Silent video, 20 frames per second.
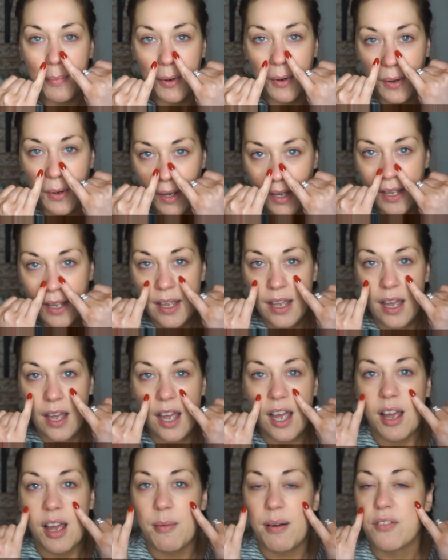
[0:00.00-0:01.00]
but
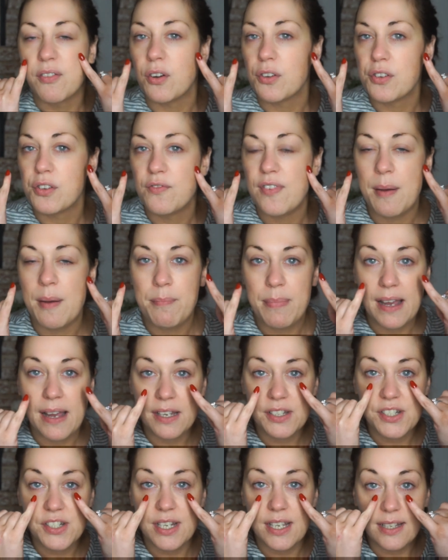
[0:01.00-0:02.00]
I've got some red
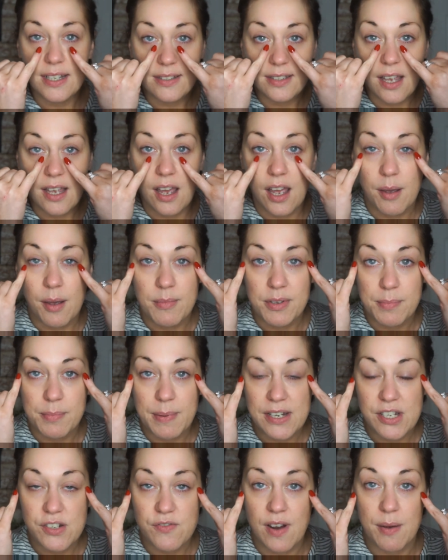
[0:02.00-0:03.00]
patches,
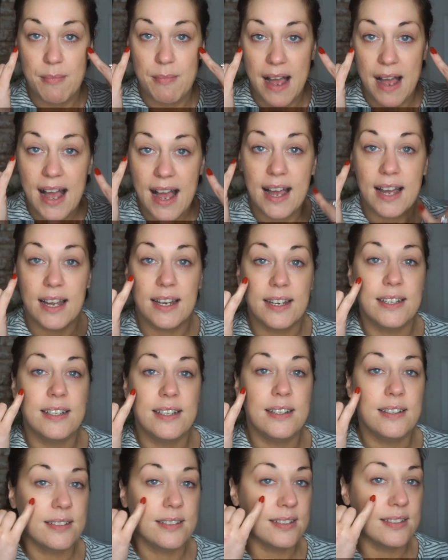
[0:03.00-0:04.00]
especially around my
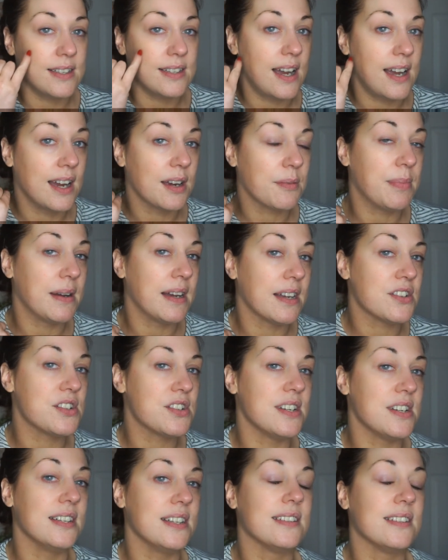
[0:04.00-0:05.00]
eyes, dark
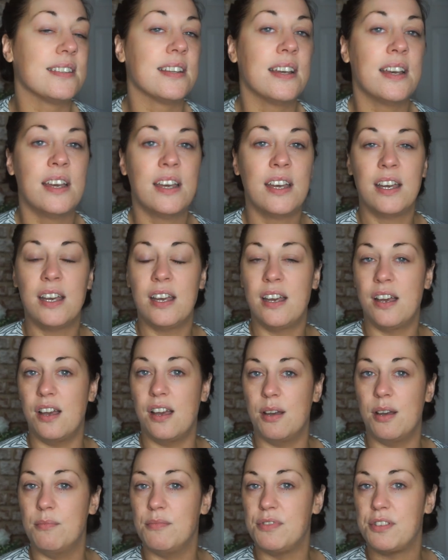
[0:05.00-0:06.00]
patches.
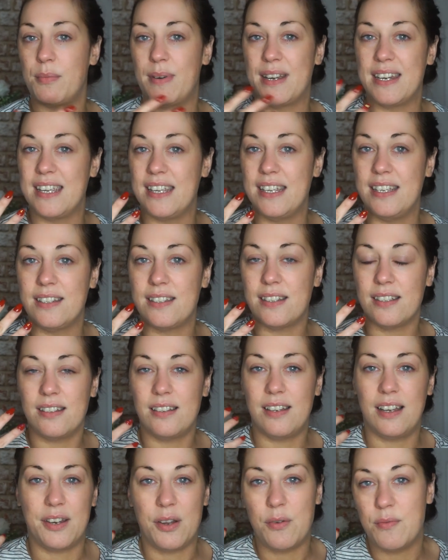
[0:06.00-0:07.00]
So
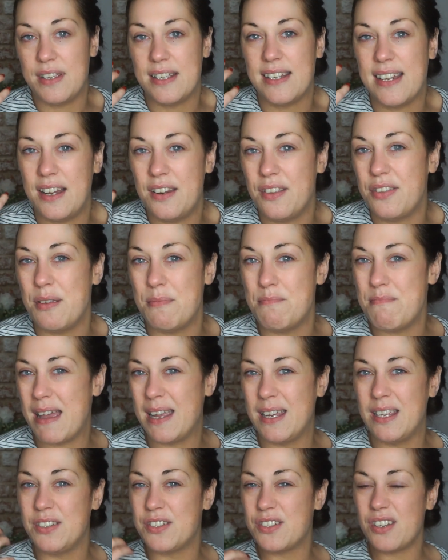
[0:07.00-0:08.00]
I don't need anything
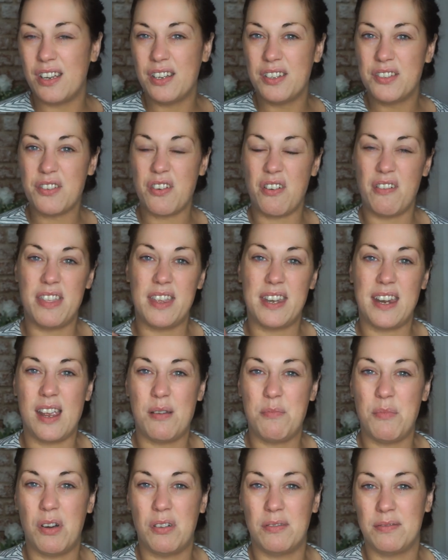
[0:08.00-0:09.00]
major during the day.
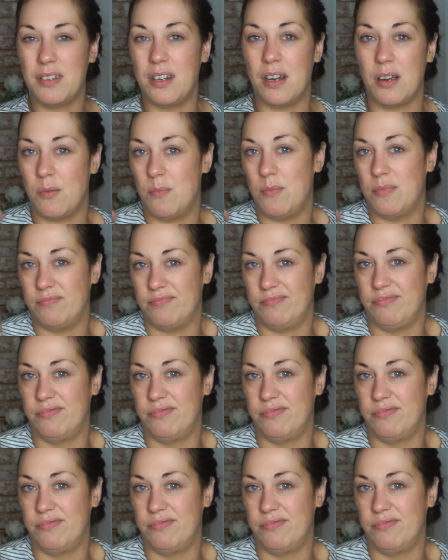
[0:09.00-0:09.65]
I'm not, you know,